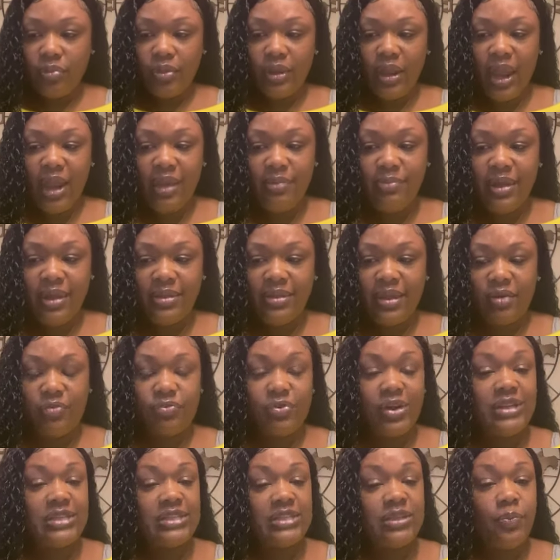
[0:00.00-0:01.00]
Amen. That
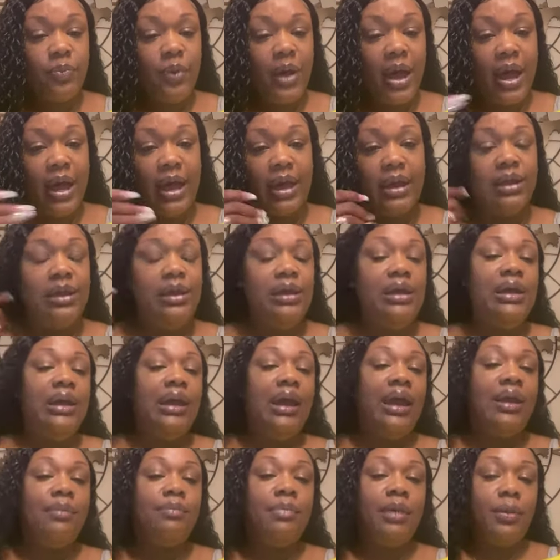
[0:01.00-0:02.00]
rests upon.
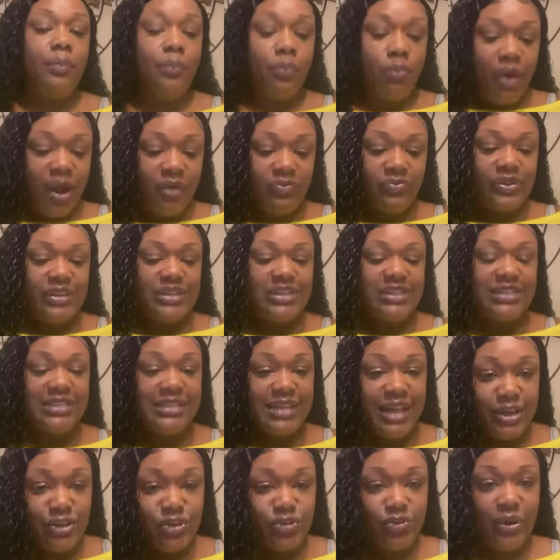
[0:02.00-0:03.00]
Amen. Prophet
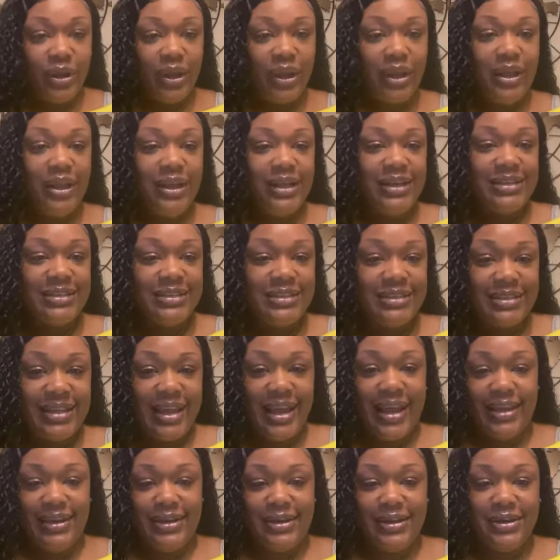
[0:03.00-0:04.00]
Cedric
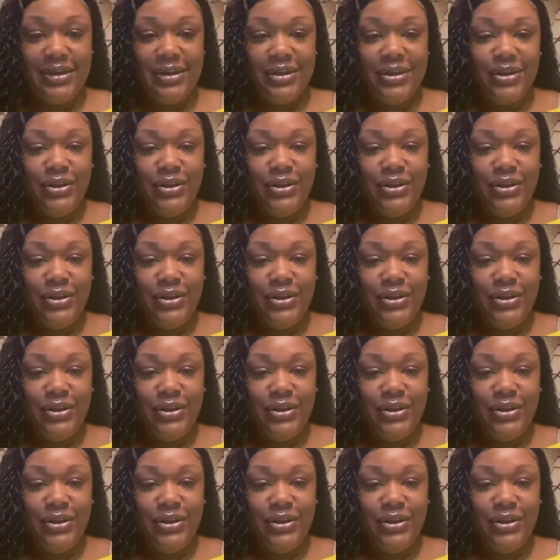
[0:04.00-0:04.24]
Stanton.